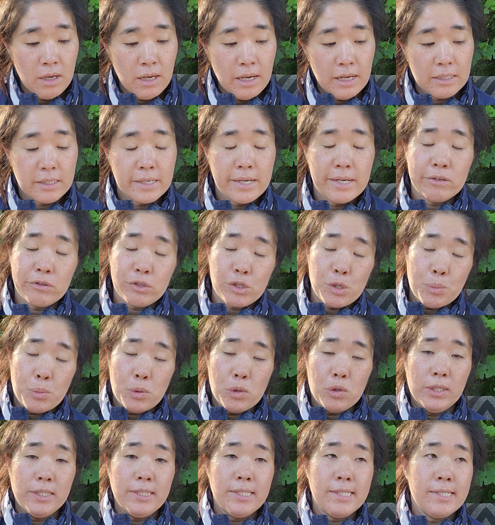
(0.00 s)
And
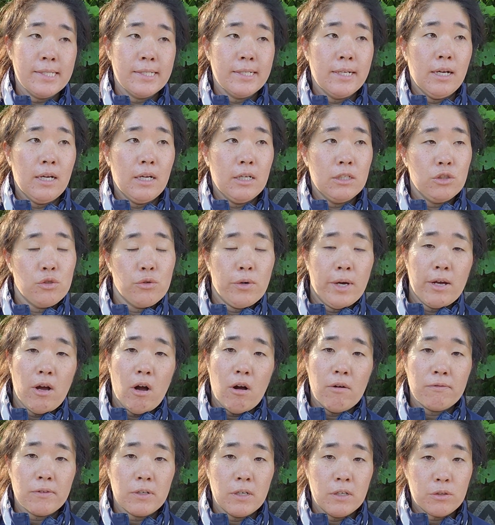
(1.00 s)
counterpoints, do I
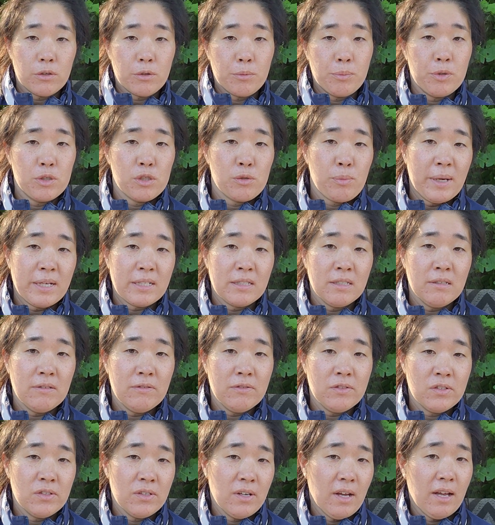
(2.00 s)
offer other
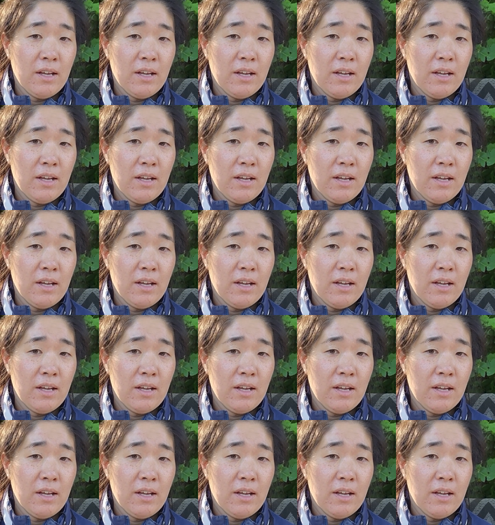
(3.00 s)
perspectives?